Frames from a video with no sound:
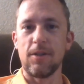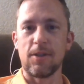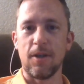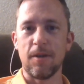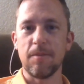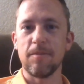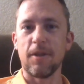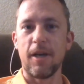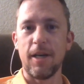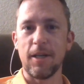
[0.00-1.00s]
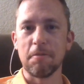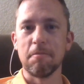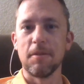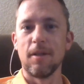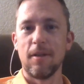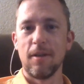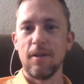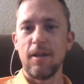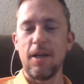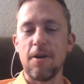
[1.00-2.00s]
some like
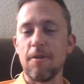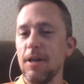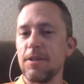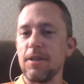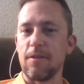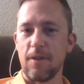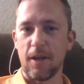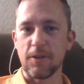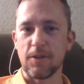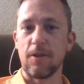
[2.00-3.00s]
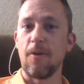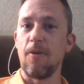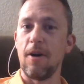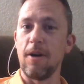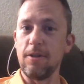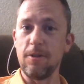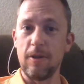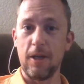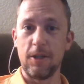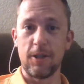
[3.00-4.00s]
interesting things that go on in
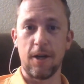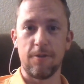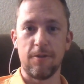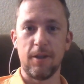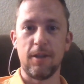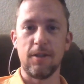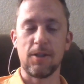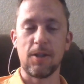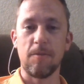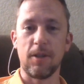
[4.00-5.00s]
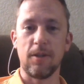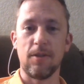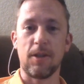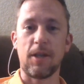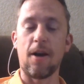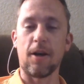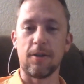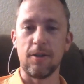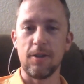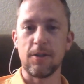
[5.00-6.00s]
UHF, and the
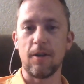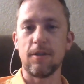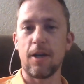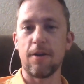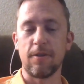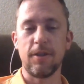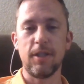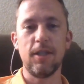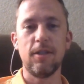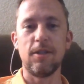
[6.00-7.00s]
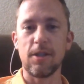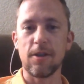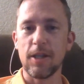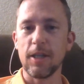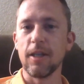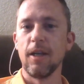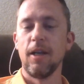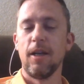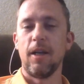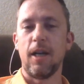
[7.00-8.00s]
characters are definitely endearing
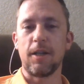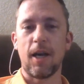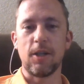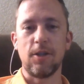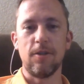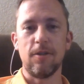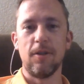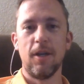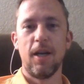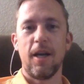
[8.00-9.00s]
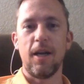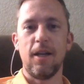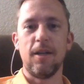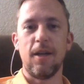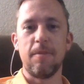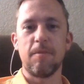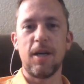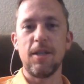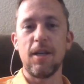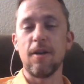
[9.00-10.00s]
and catch you, and by
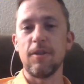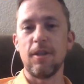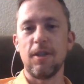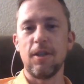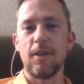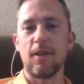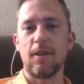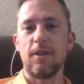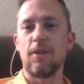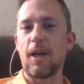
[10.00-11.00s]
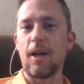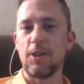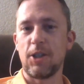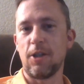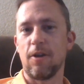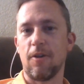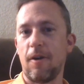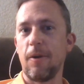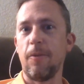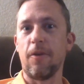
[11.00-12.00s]
the end of it, you're kind of cheering
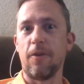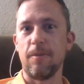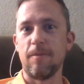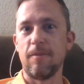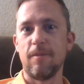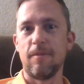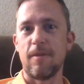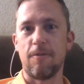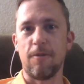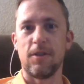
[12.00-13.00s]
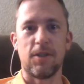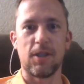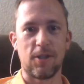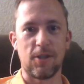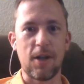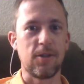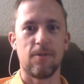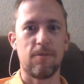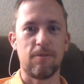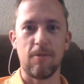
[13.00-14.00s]
along with them for the success
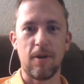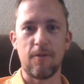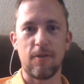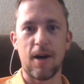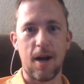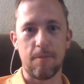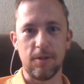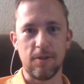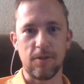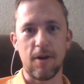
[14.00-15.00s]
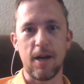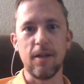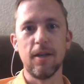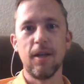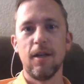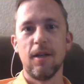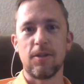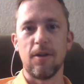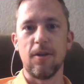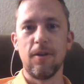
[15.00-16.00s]
of whatever happens, right?
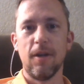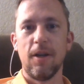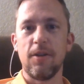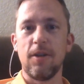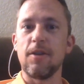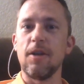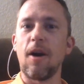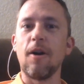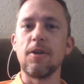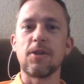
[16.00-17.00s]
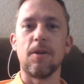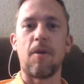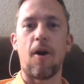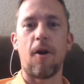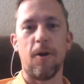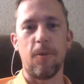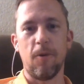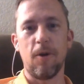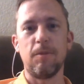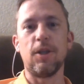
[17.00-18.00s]
So there are some
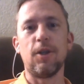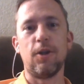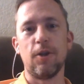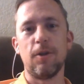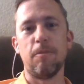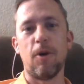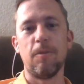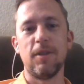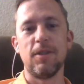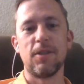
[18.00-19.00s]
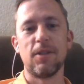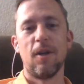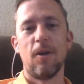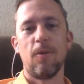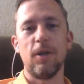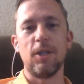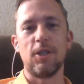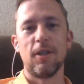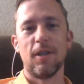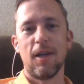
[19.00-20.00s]
heartwarming good moments,
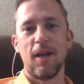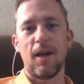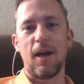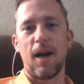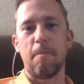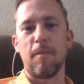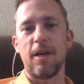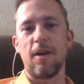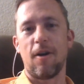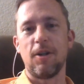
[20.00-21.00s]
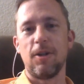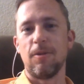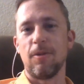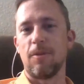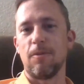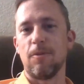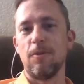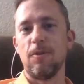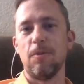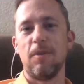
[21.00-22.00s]
which I might argue in the
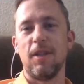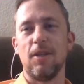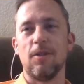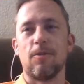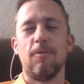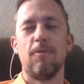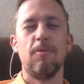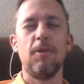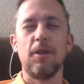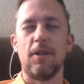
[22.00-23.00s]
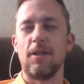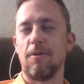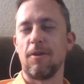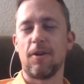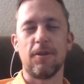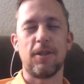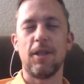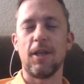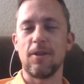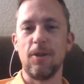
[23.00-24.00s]
room is really difficult to
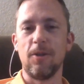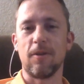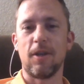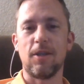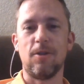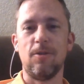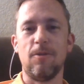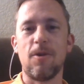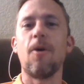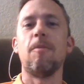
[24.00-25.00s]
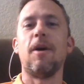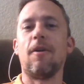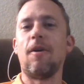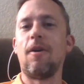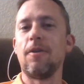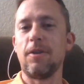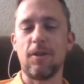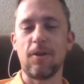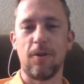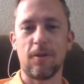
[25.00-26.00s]
get to unless you know about all the
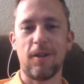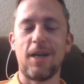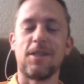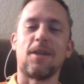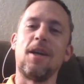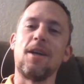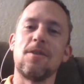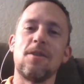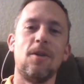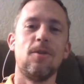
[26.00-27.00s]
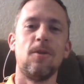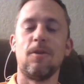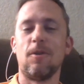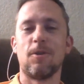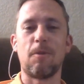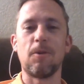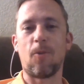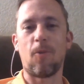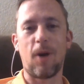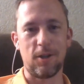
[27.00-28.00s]
cult classic things that they do when you're supposed to
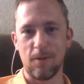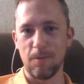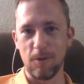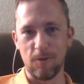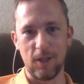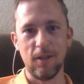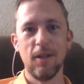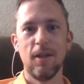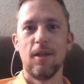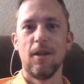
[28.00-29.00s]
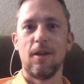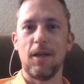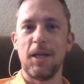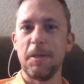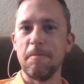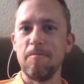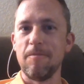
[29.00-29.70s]
watch the movie. Um,